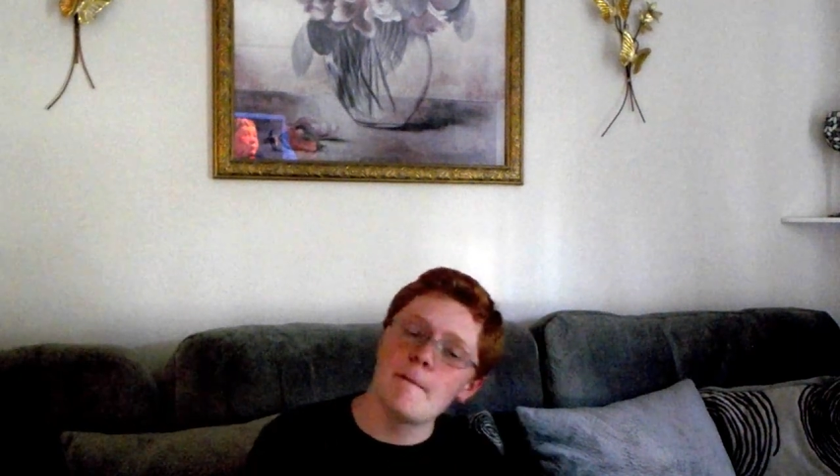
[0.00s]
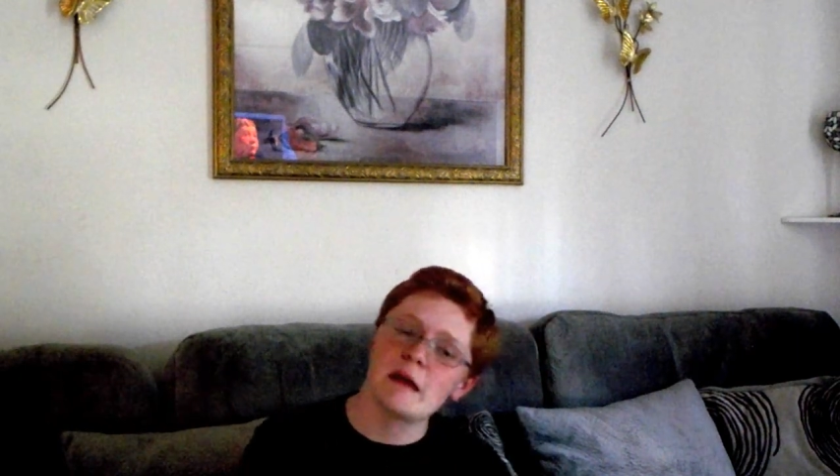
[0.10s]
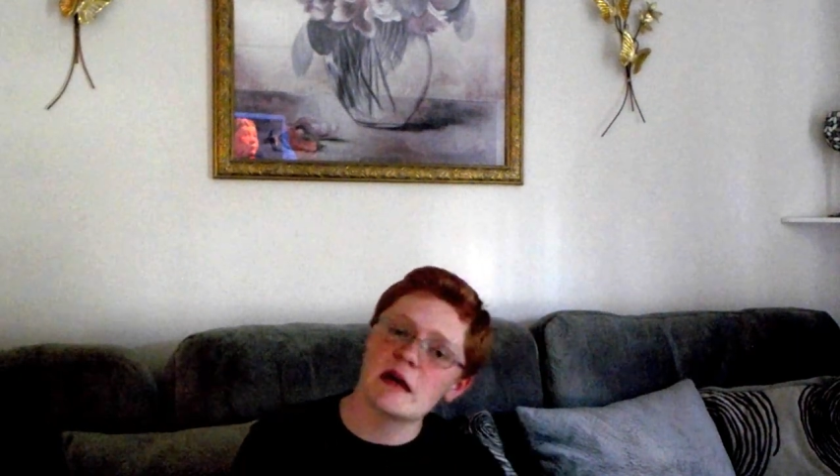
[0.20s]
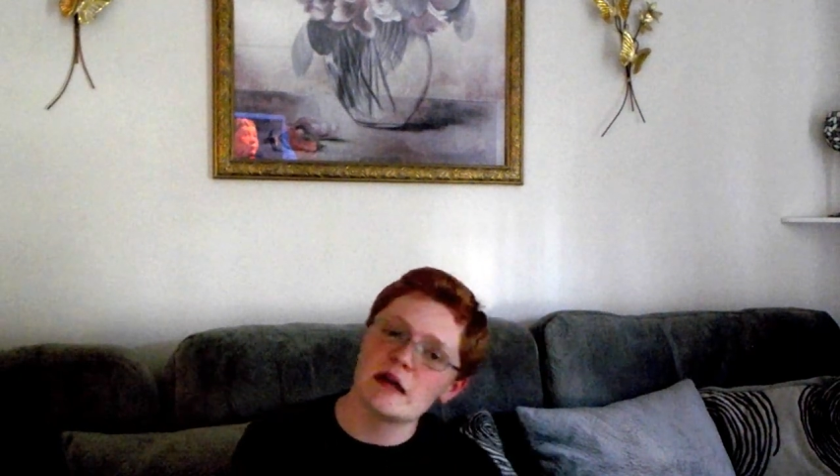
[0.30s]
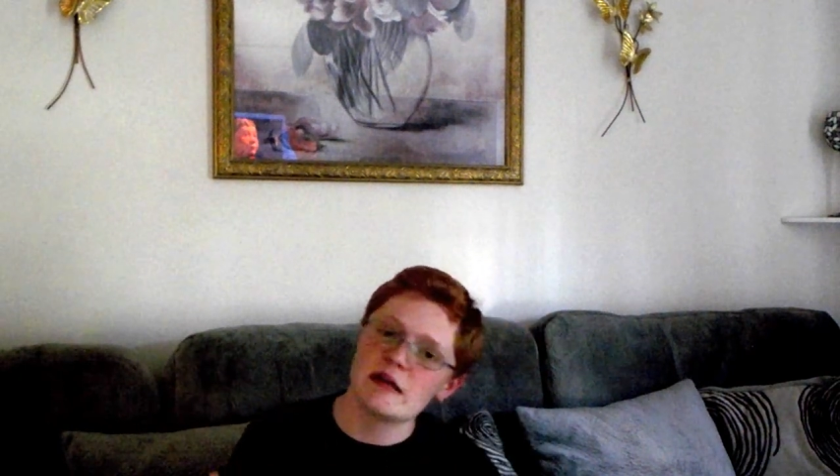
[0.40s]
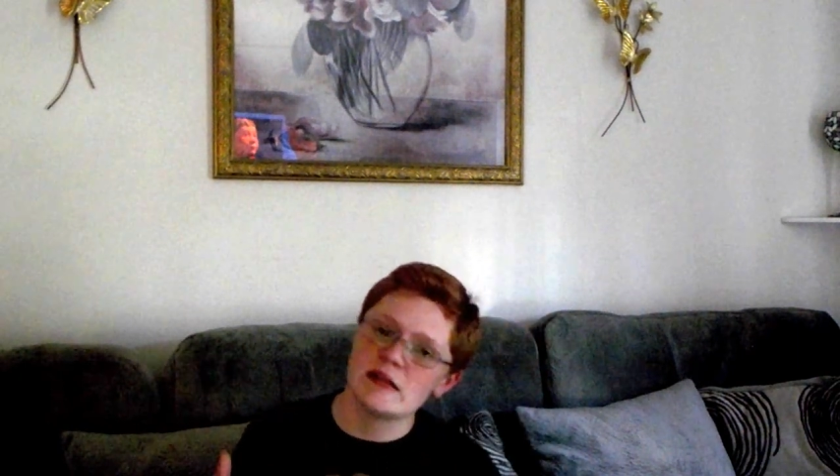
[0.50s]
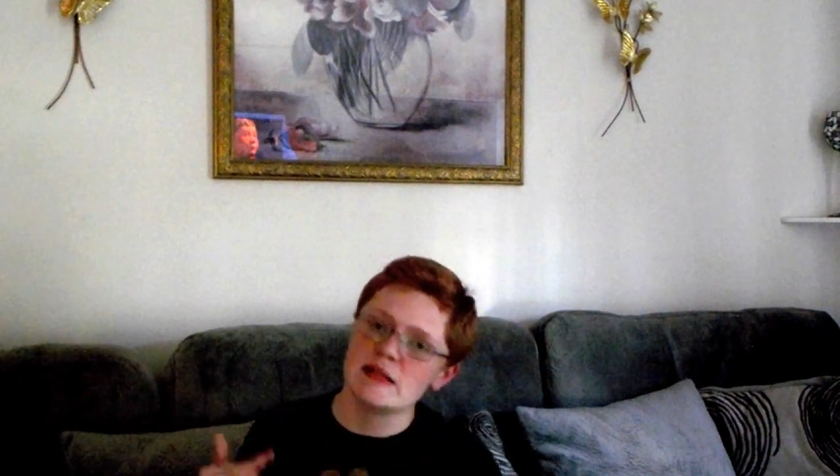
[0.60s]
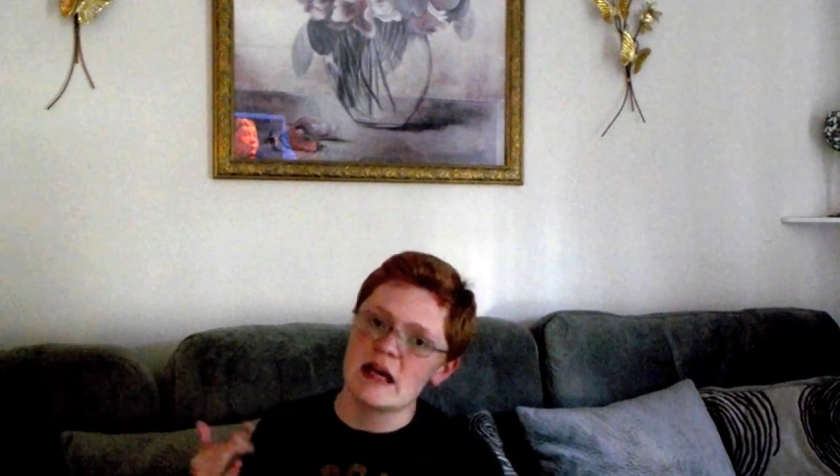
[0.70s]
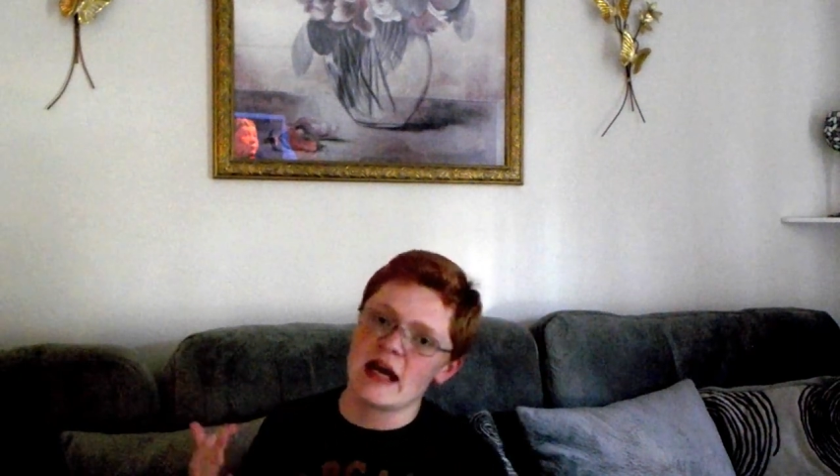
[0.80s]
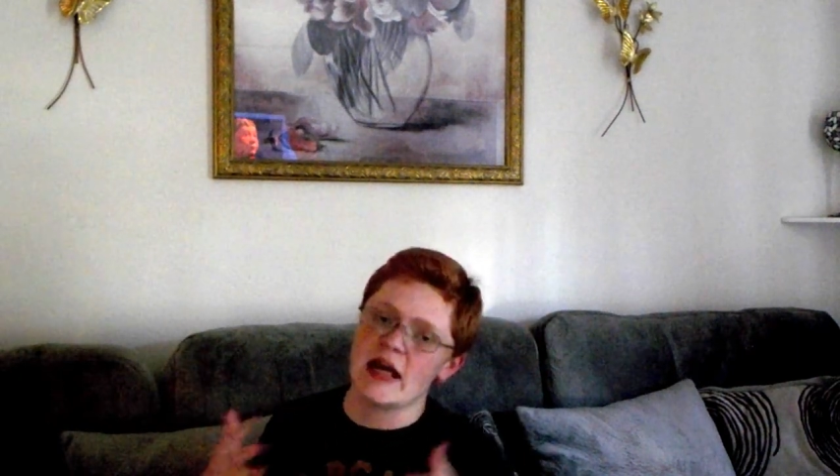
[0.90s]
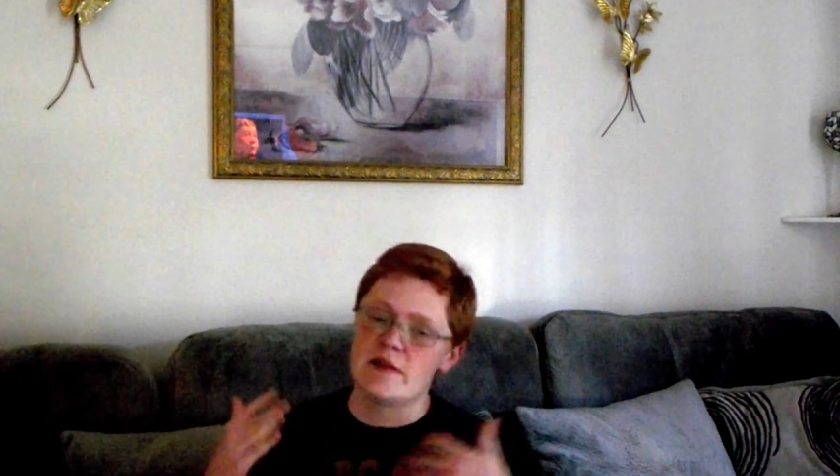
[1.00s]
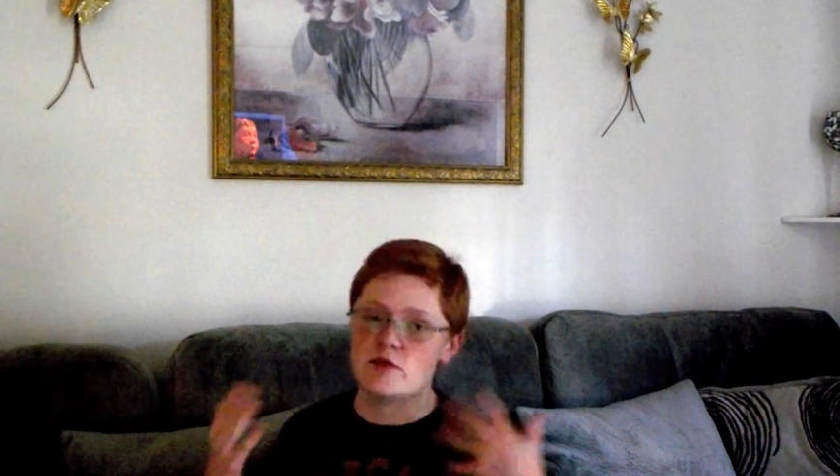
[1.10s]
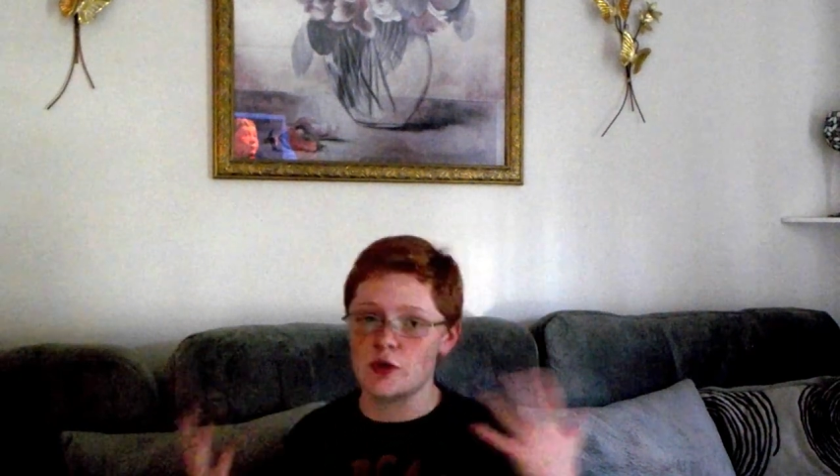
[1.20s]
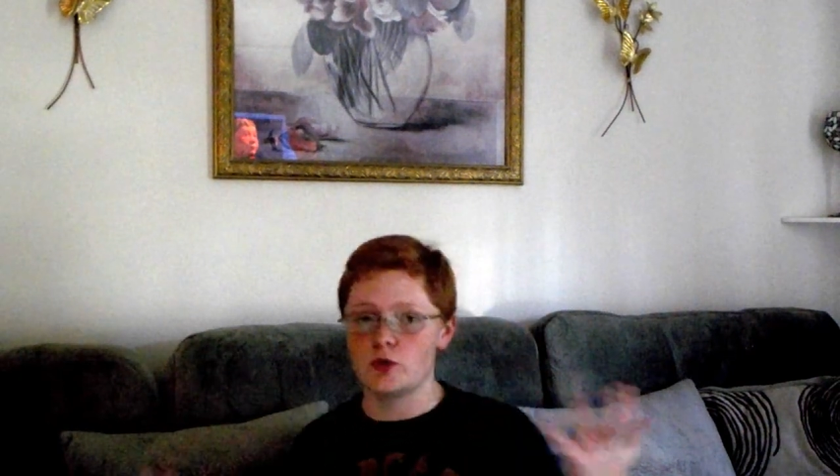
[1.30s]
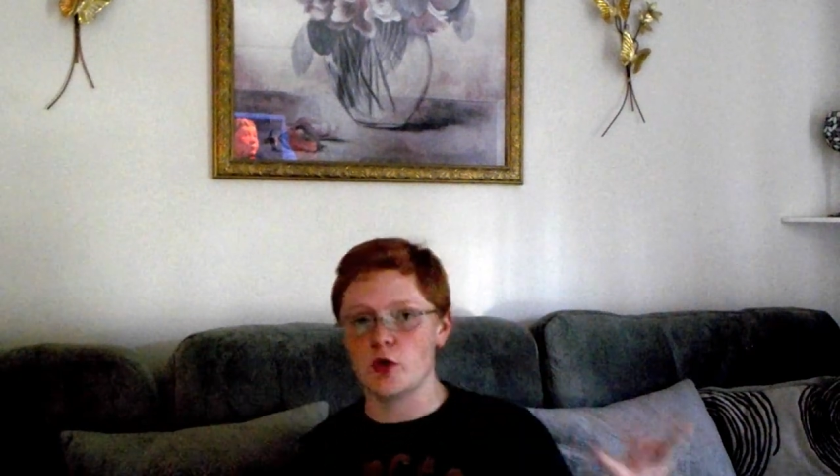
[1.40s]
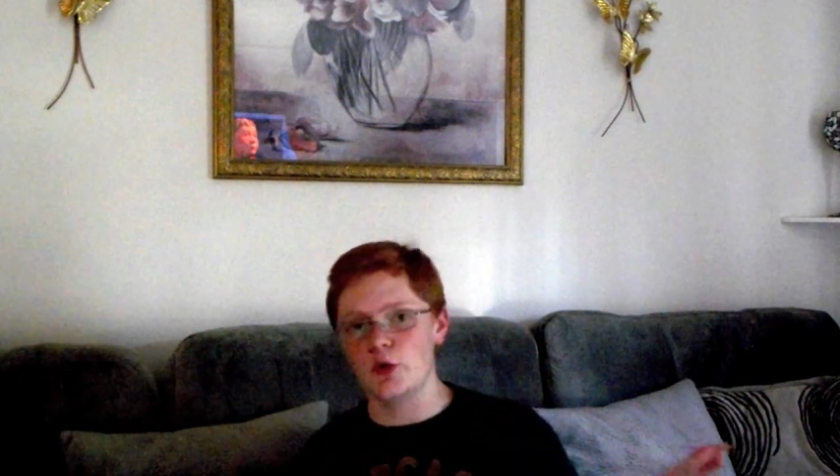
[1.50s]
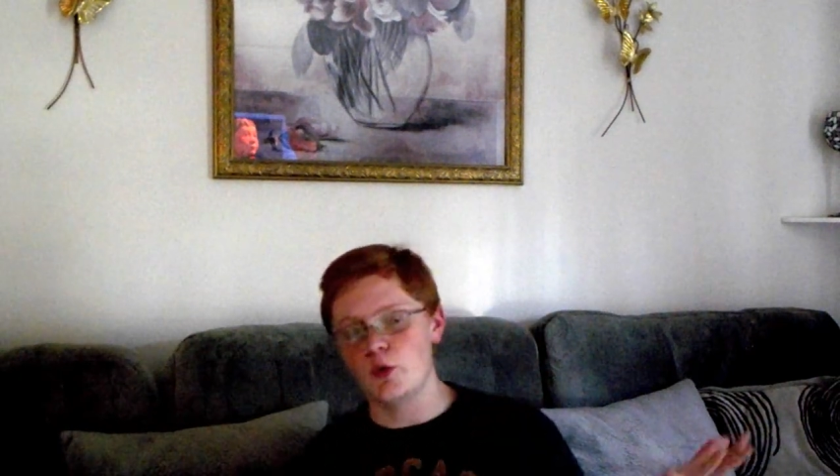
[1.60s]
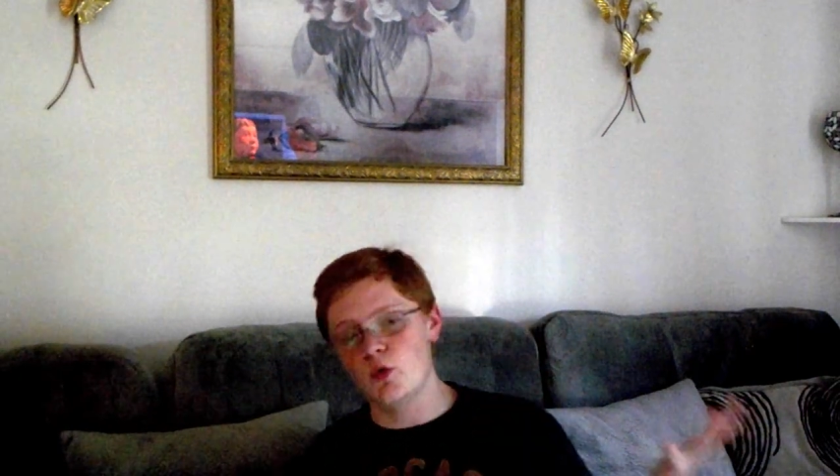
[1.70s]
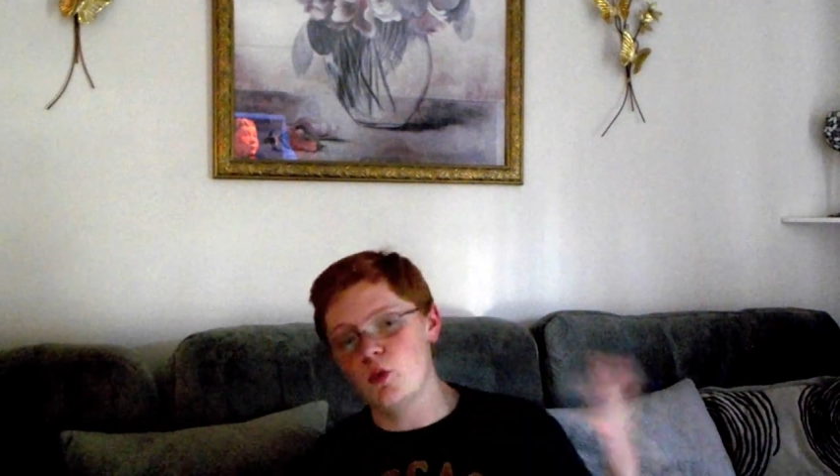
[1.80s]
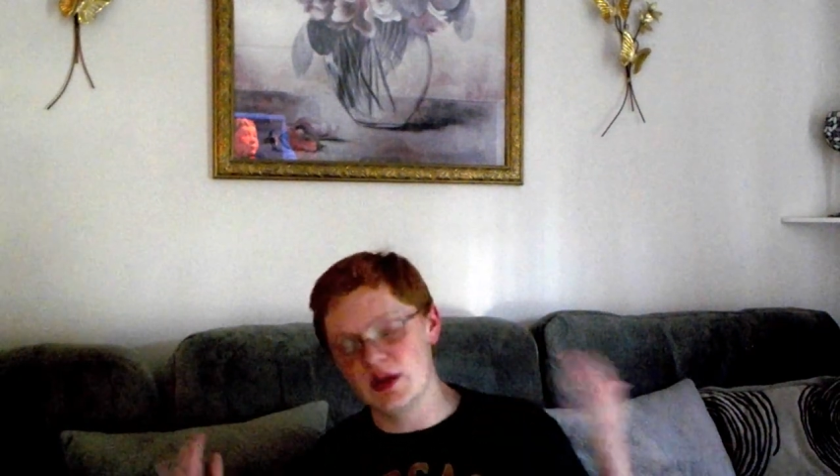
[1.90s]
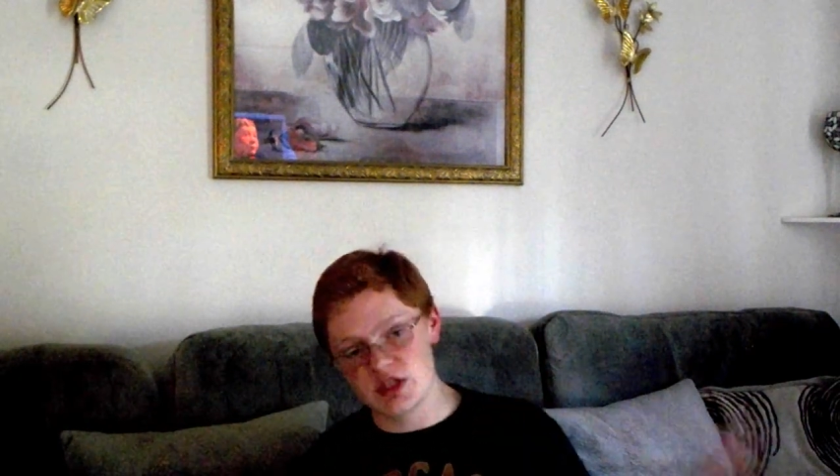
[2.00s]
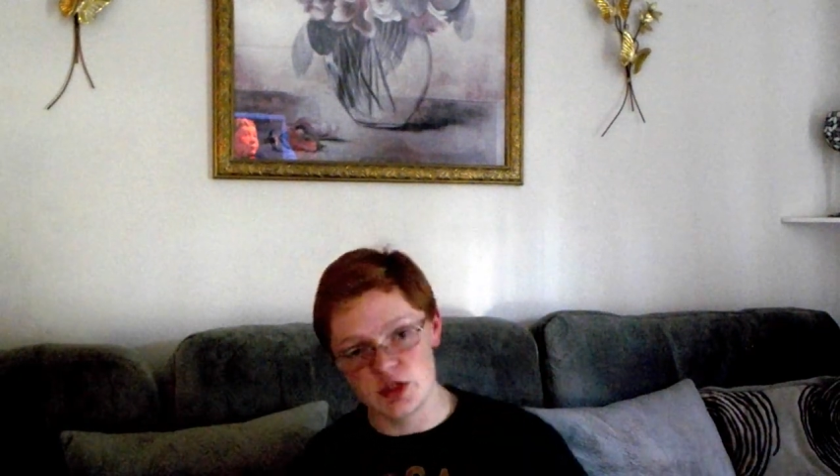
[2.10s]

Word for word: because I kind of don't know what to